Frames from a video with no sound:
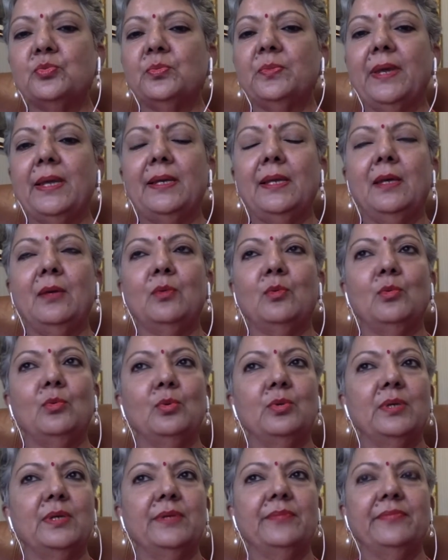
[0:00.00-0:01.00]
many
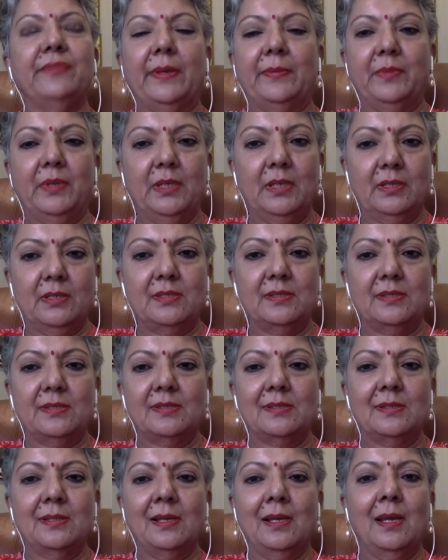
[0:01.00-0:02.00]
older
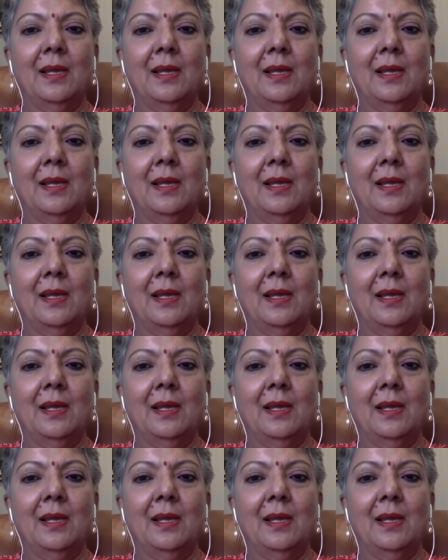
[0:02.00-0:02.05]
feminists